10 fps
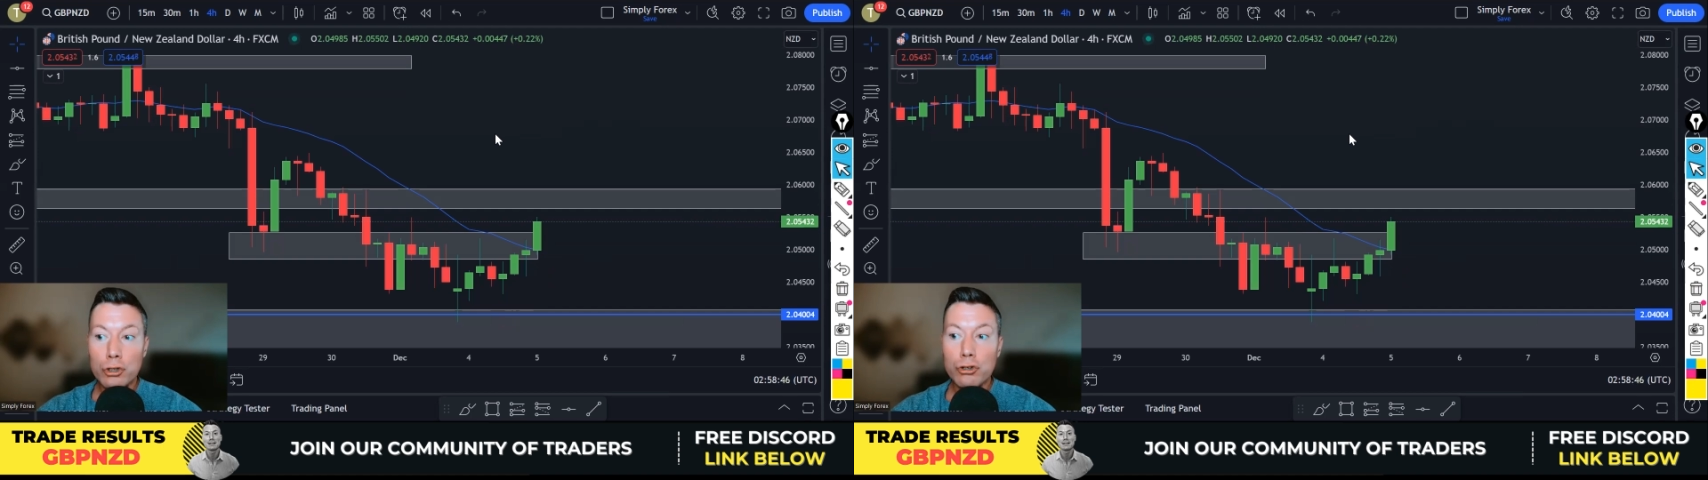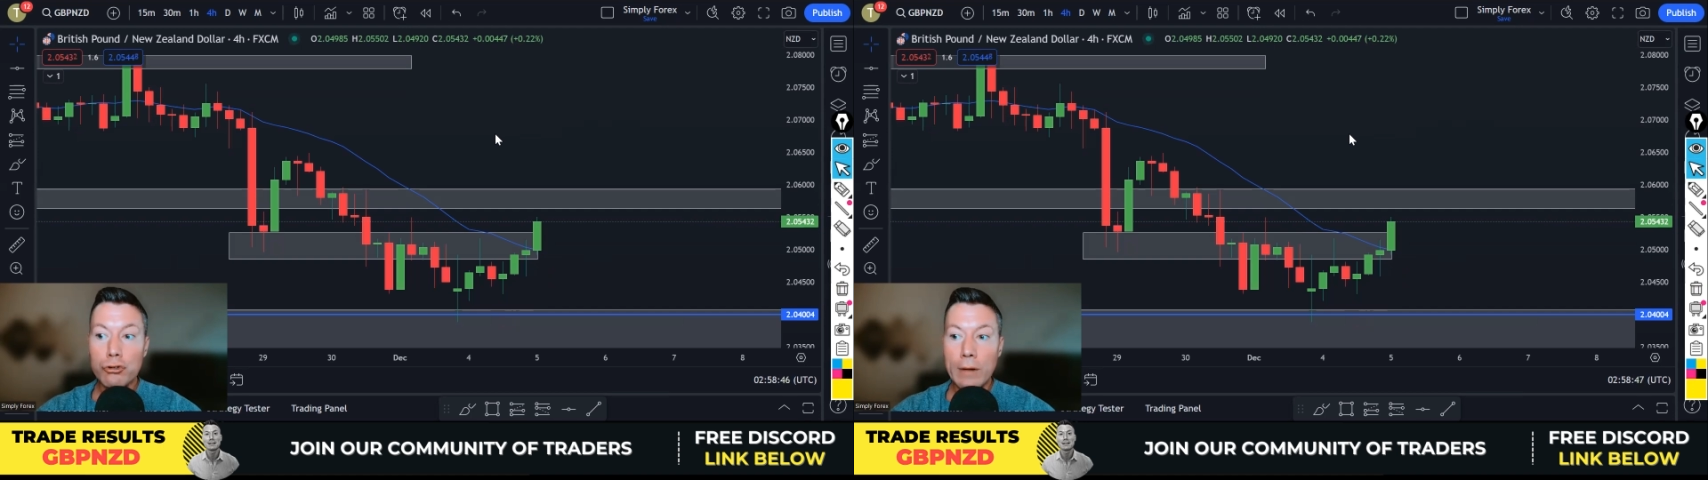
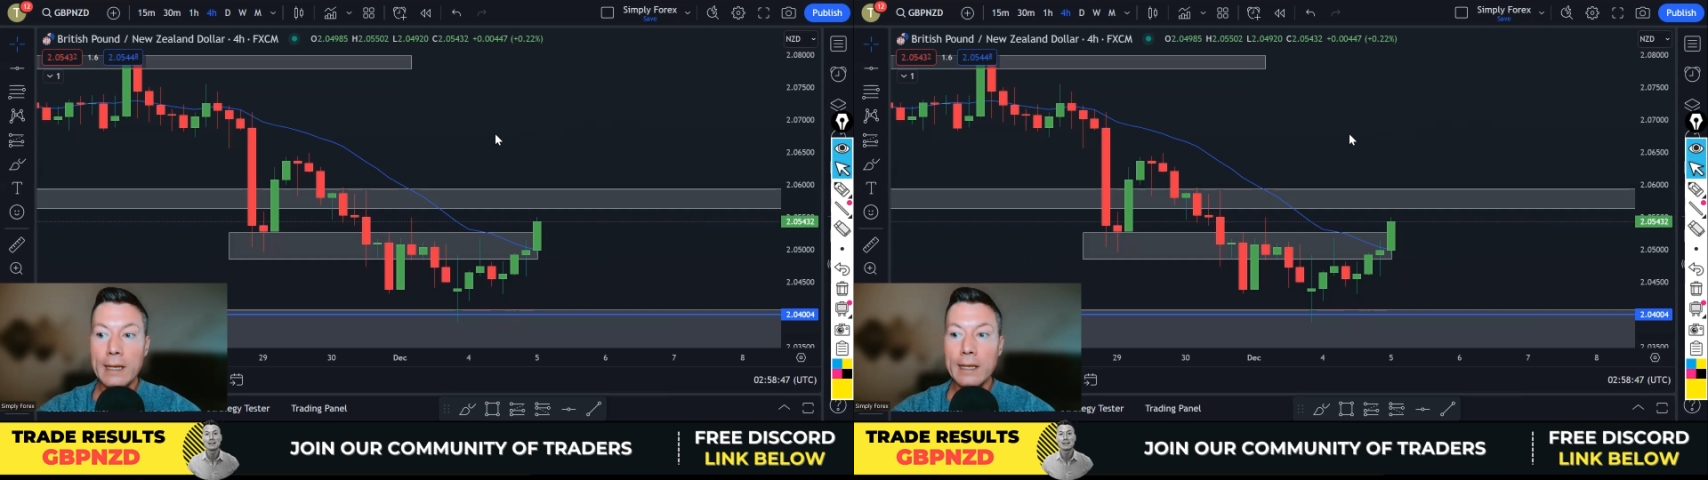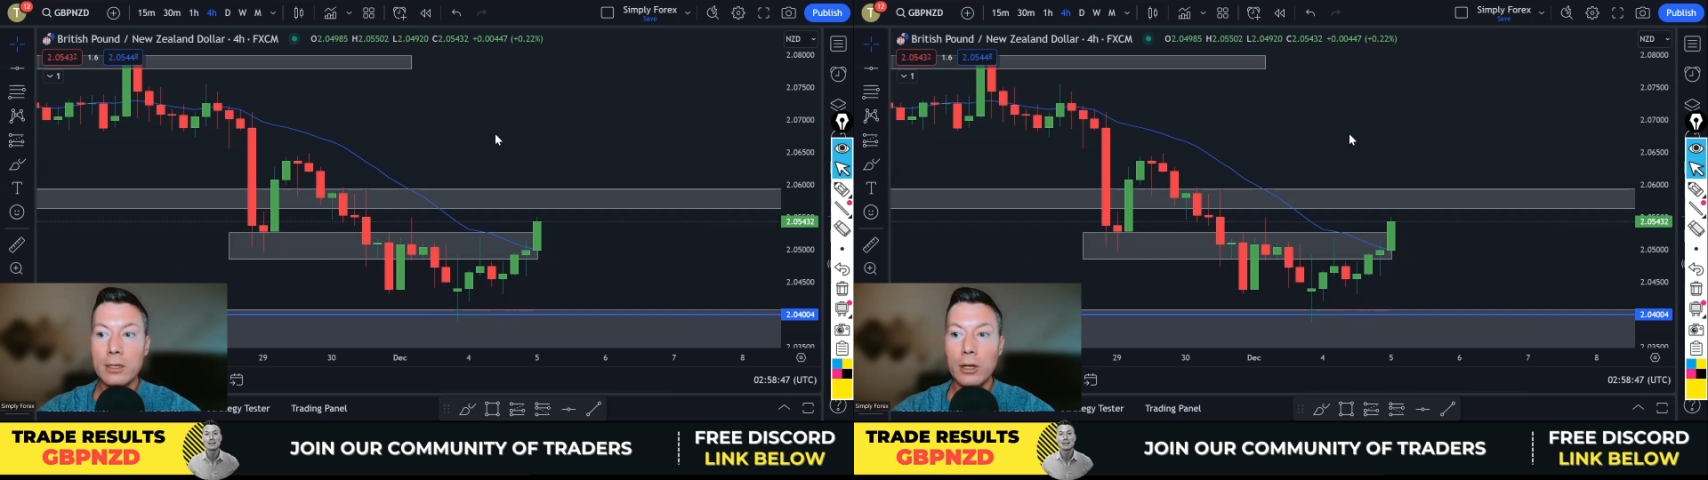
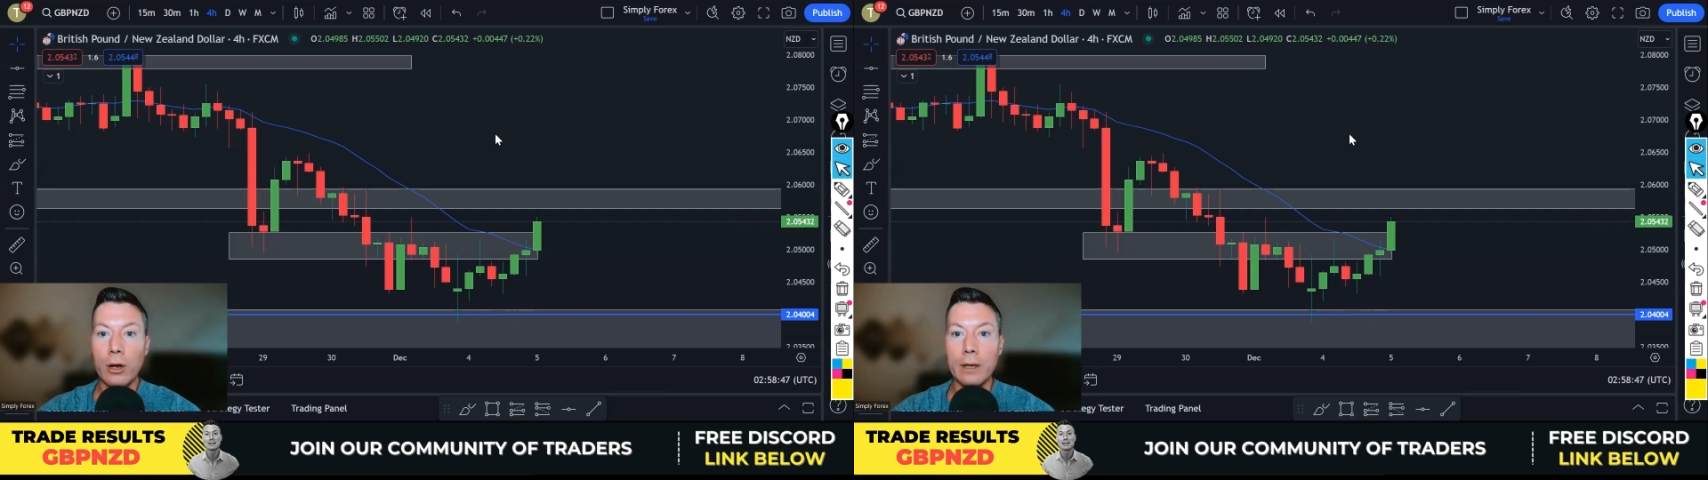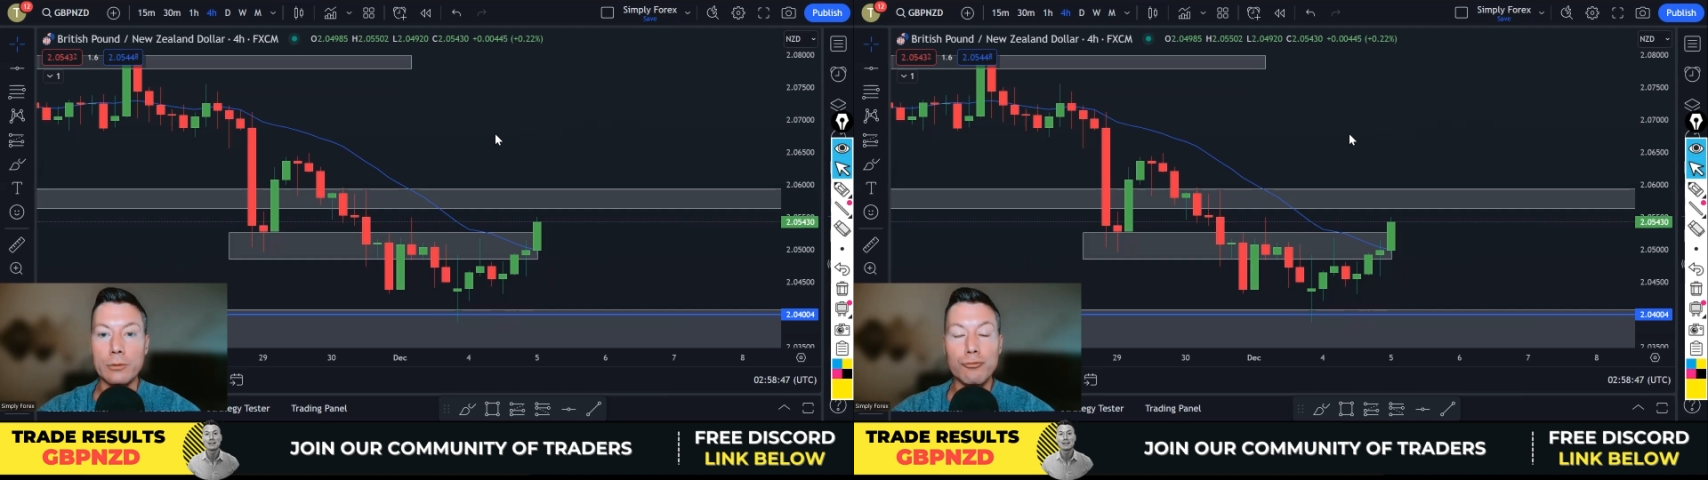tricky
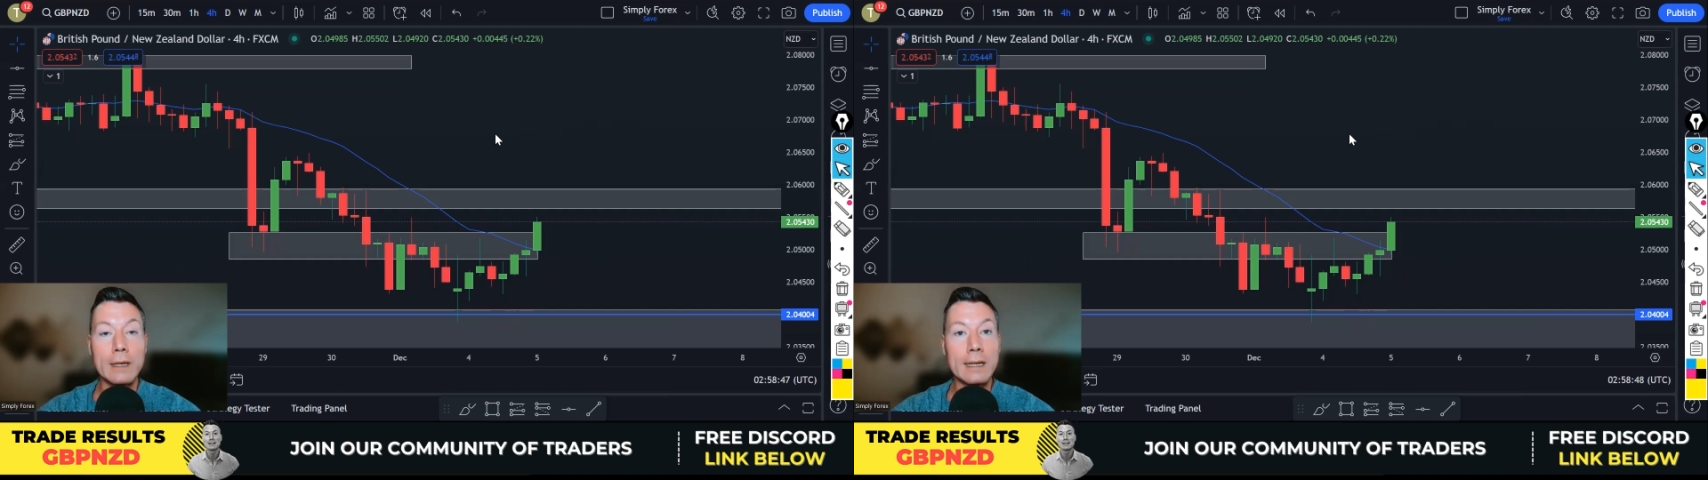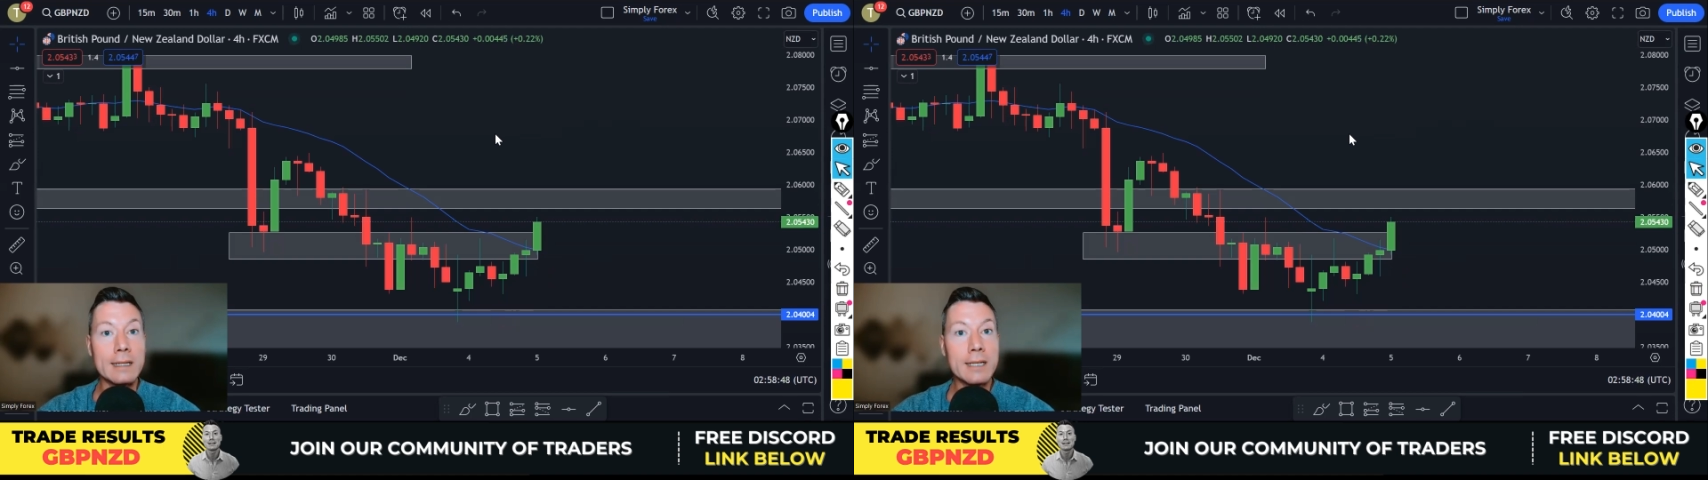times really